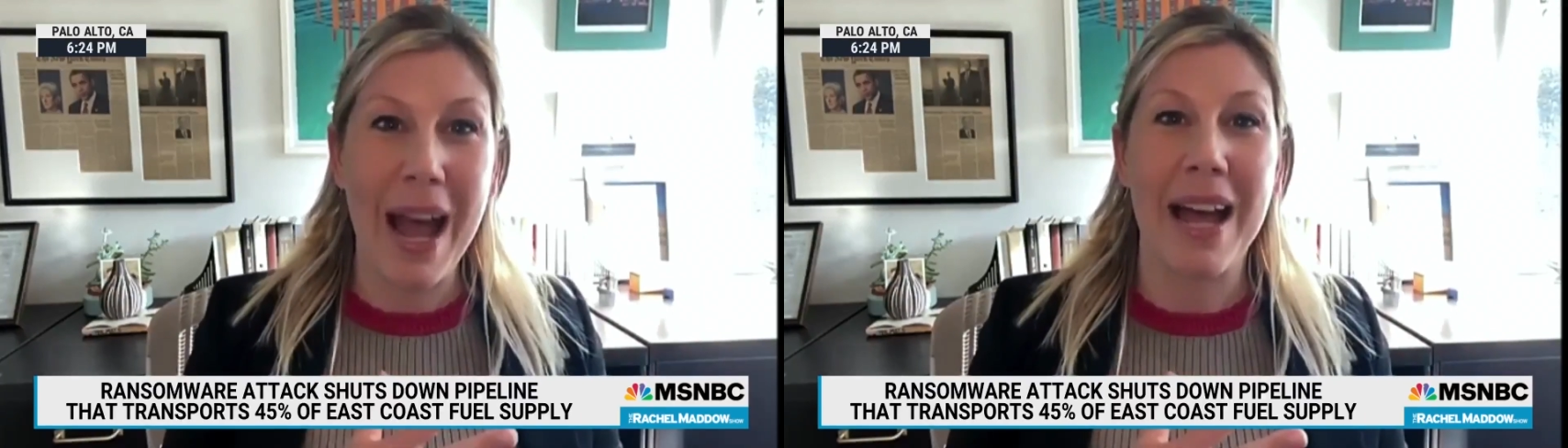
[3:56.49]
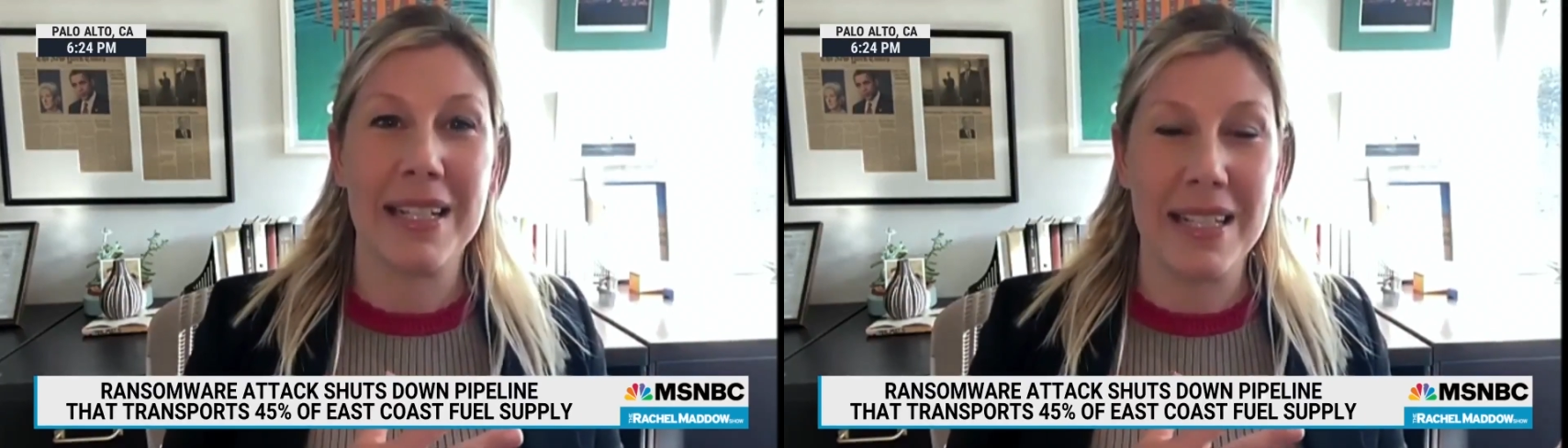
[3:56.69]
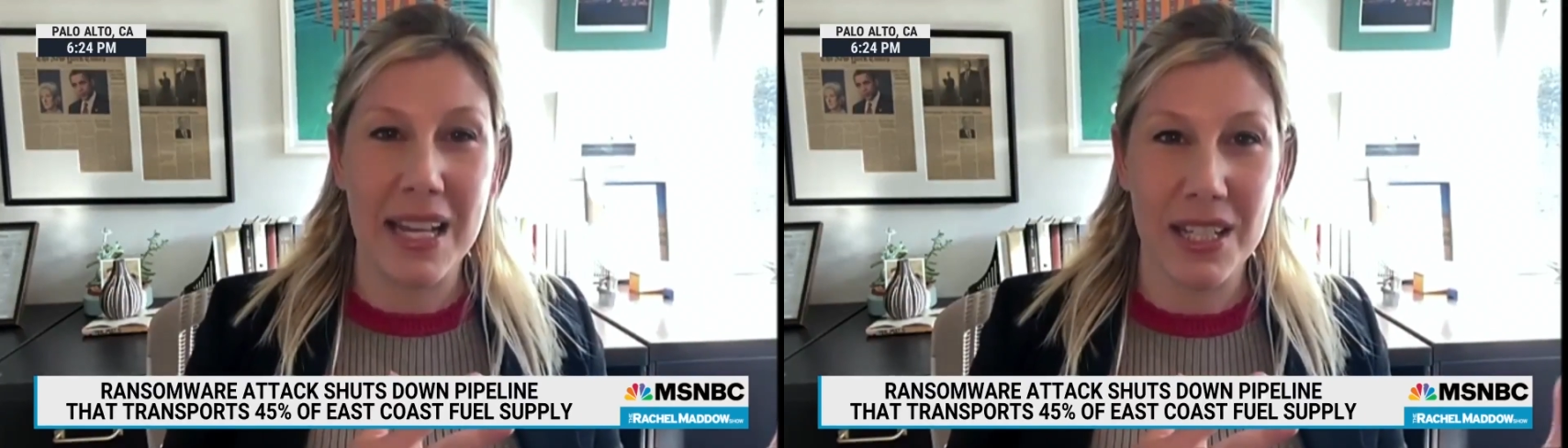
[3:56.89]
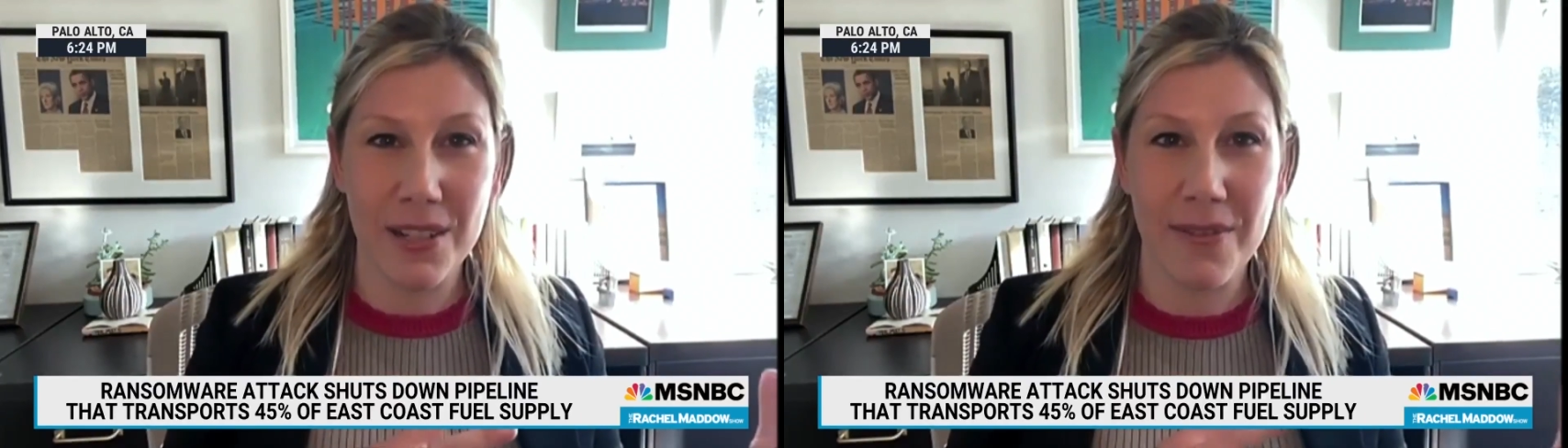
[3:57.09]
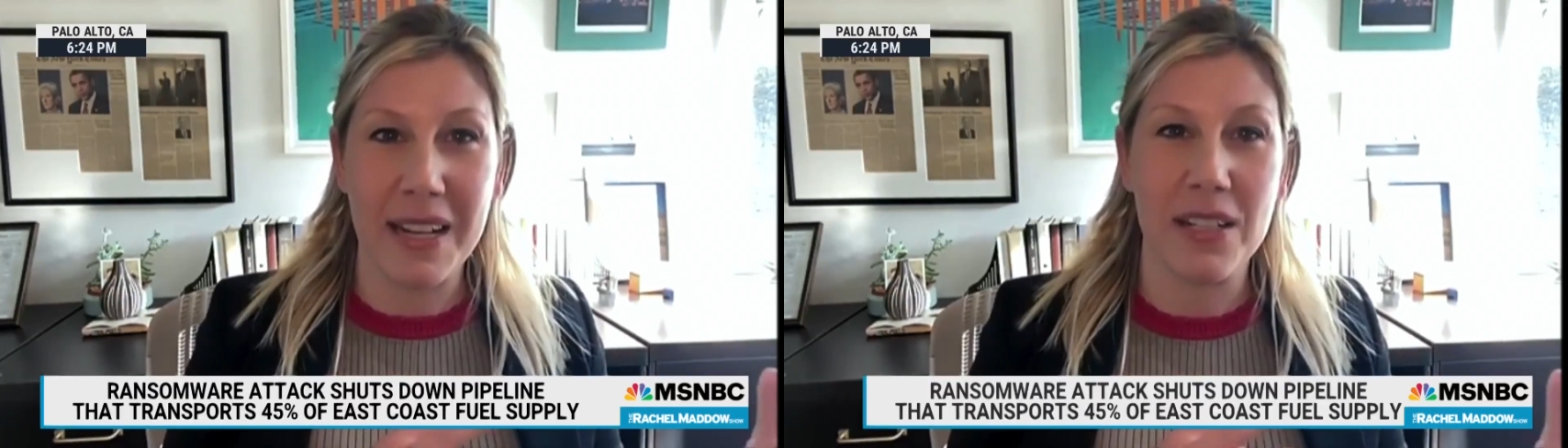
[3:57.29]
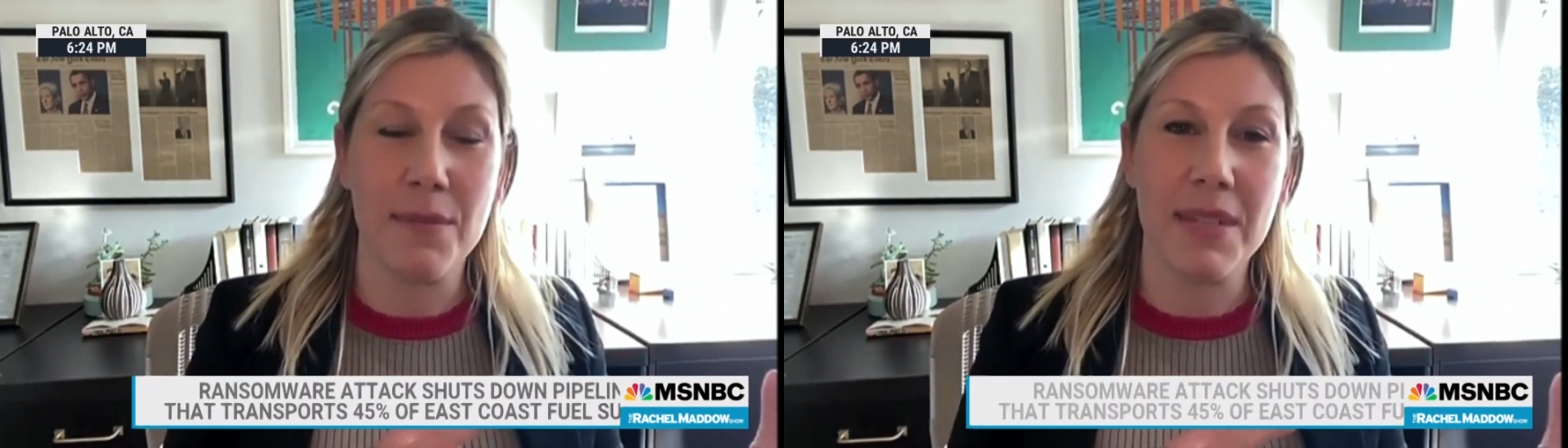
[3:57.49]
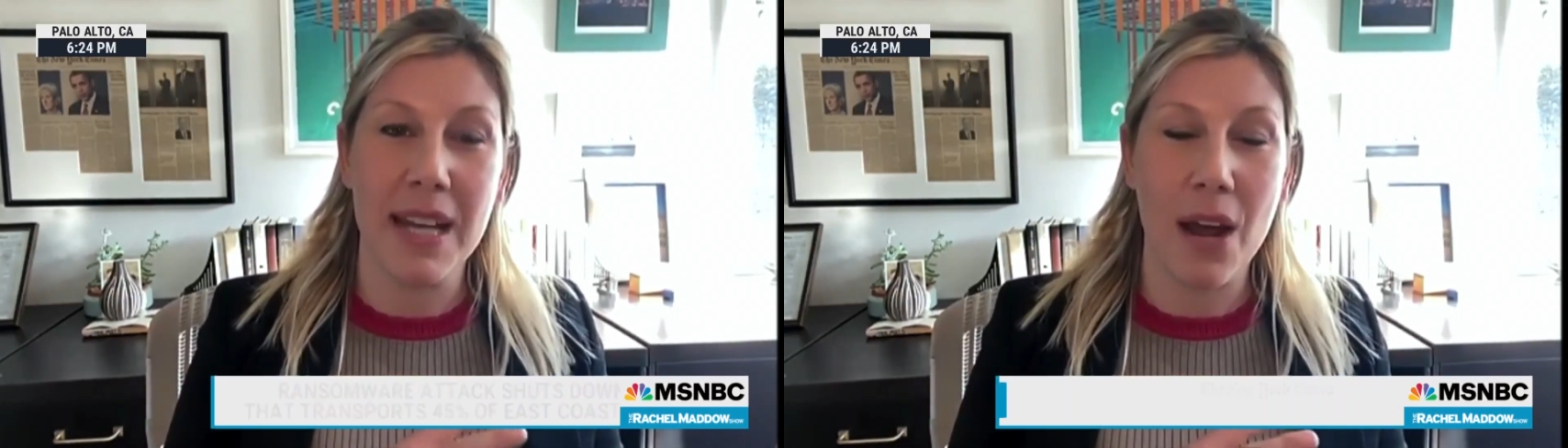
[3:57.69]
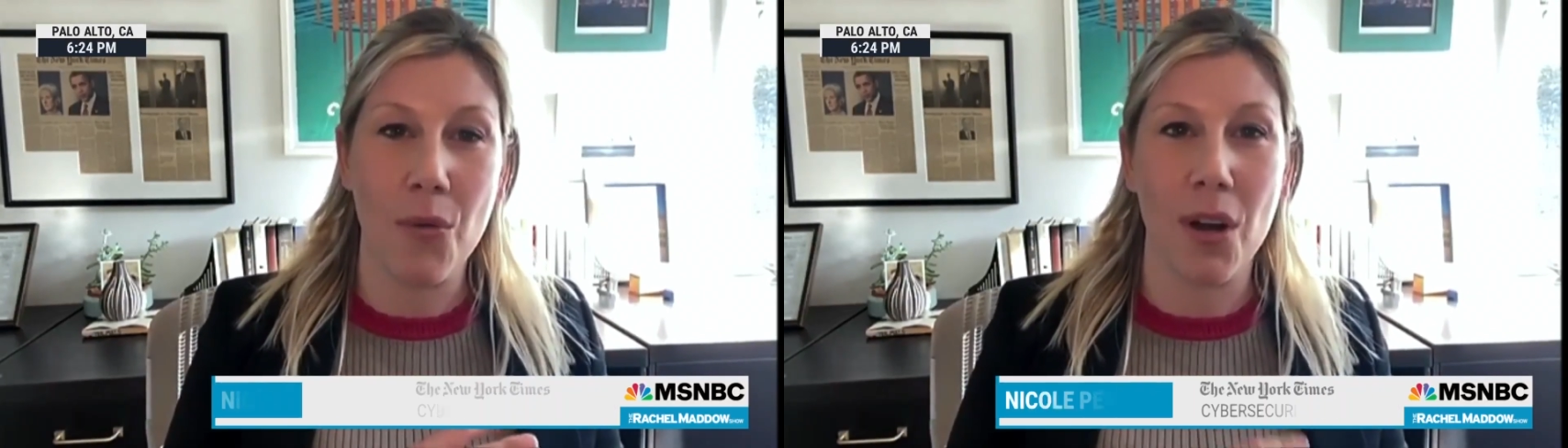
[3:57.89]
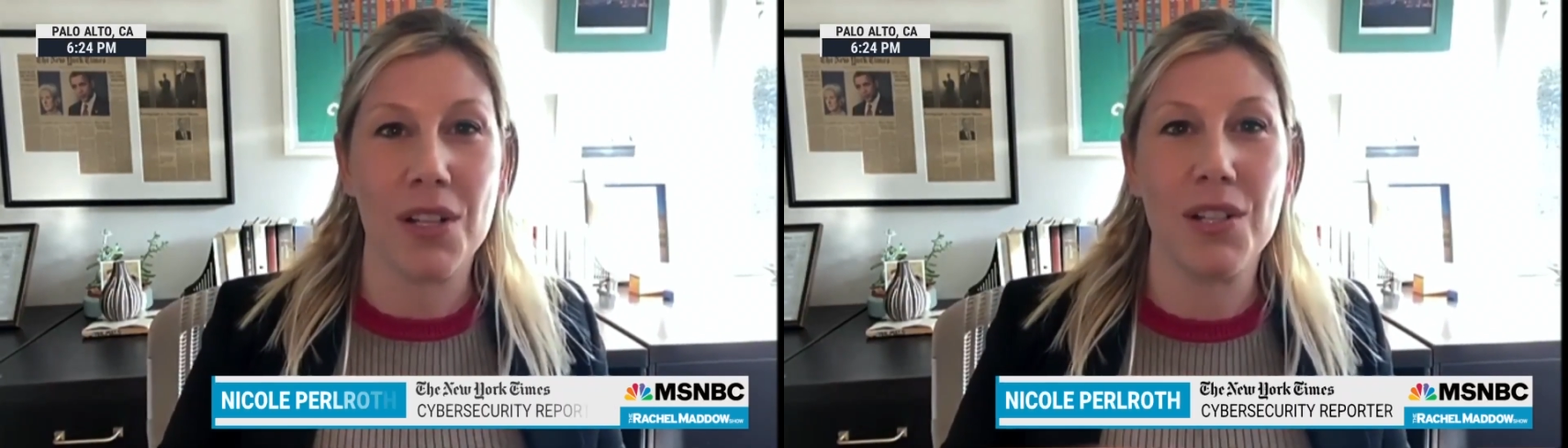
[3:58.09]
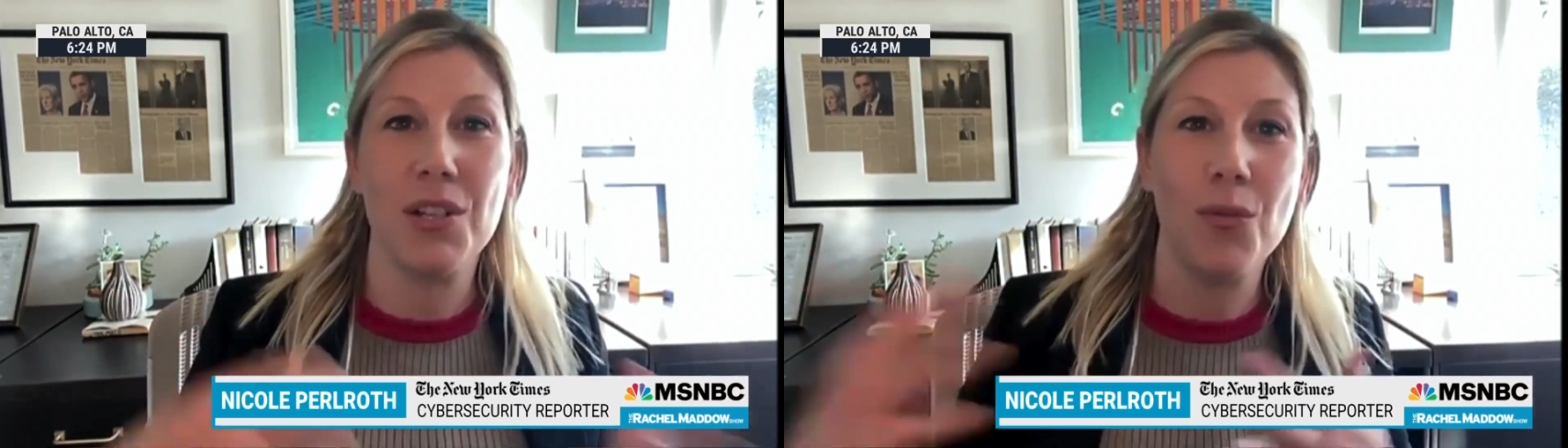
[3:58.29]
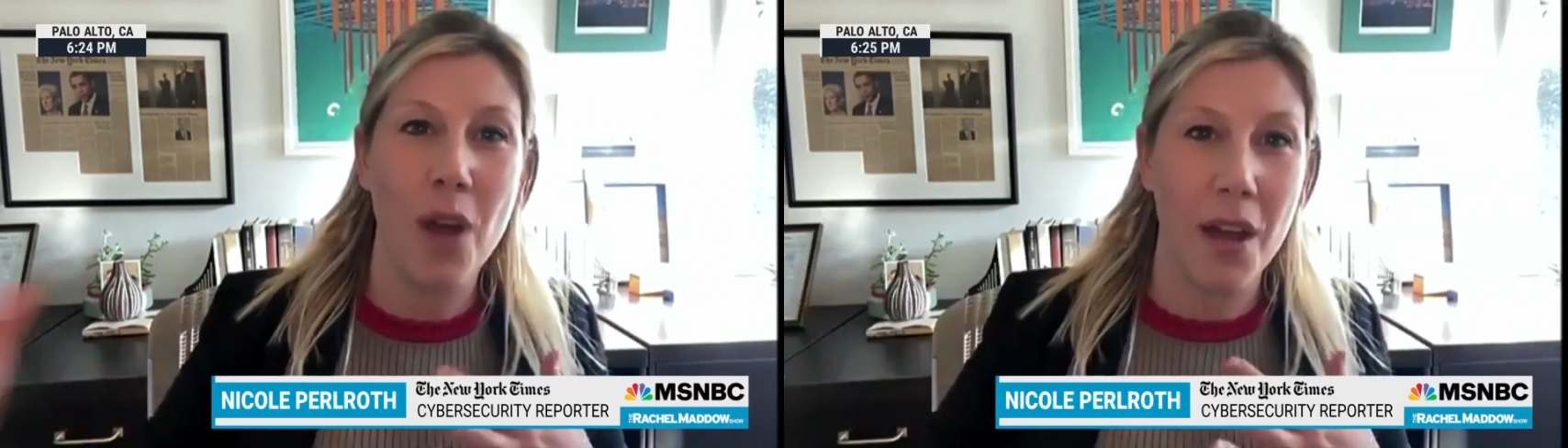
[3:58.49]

access to victims' networks to